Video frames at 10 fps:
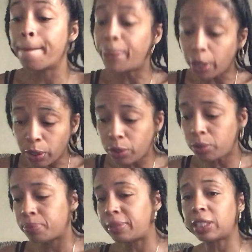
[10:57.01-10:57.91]

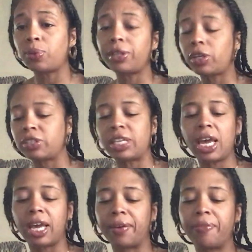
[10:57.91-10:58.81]
Boom. That's what they're
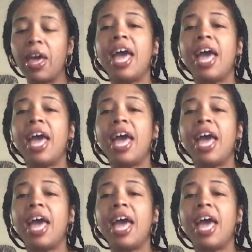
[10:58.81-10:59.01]
saying.